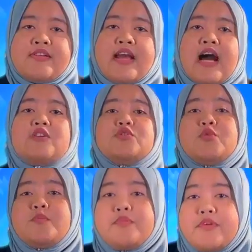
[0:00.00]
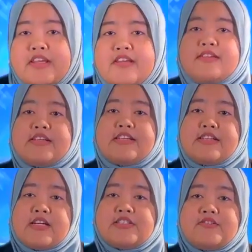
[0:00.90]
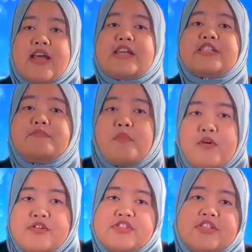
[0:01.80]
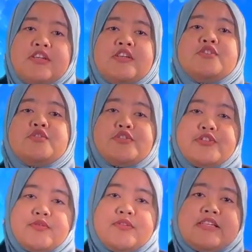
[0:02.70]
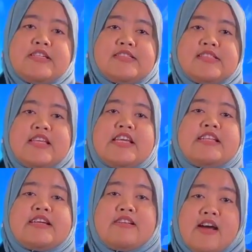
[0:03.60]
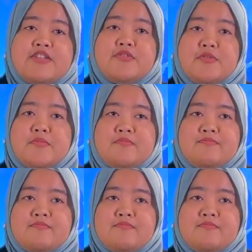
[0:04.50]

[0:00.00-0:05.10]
how to bring the industrial exposure to students in the classroom.